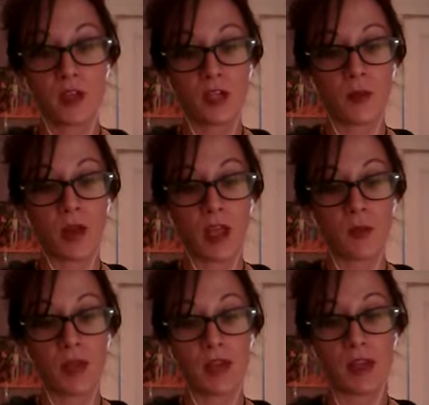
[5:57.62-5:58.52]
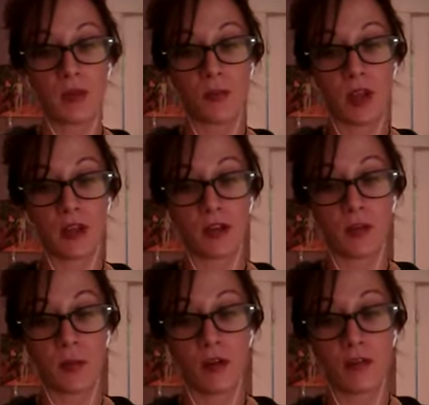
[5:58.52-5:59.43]
Gemini, you may need to break it to your
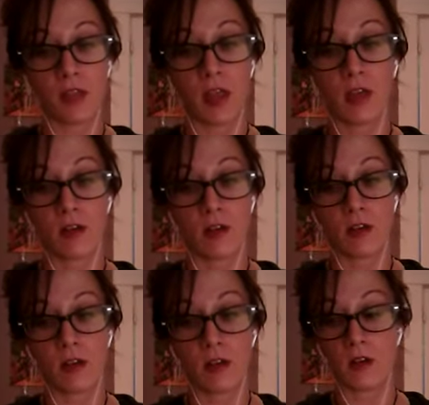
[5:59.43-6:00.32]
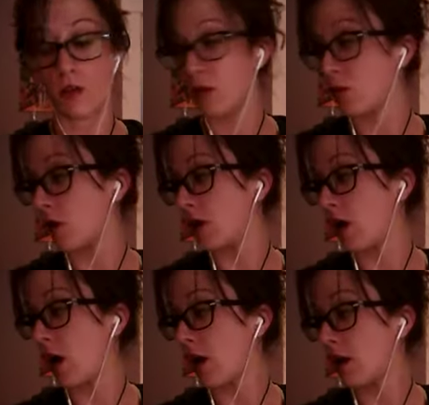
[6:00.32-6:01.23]
person that you're, you know, you are
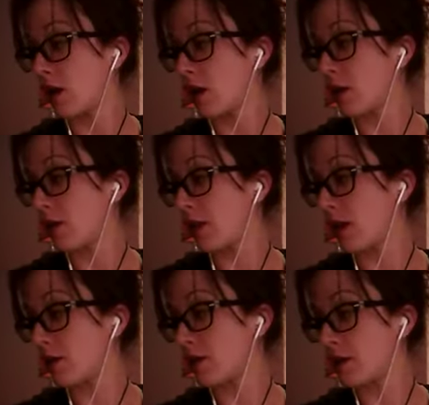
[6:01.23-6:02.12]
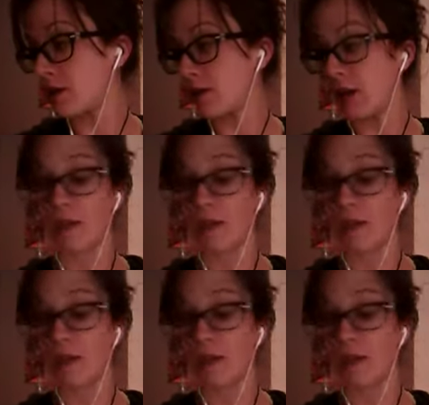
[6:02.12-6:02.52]
not there to just like